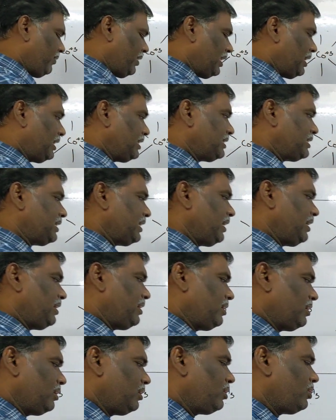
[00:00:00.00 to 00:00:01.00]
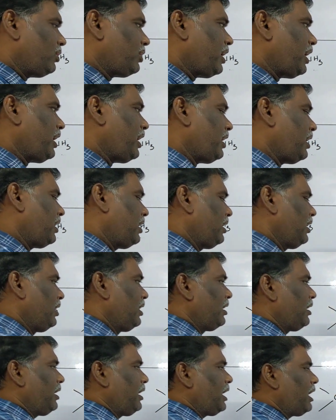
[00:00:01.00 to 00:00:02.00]
valency. Okay.
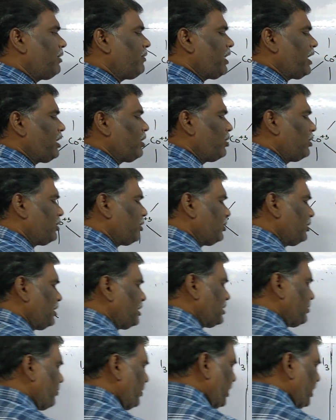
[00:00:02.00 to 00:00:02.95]
Now I go to this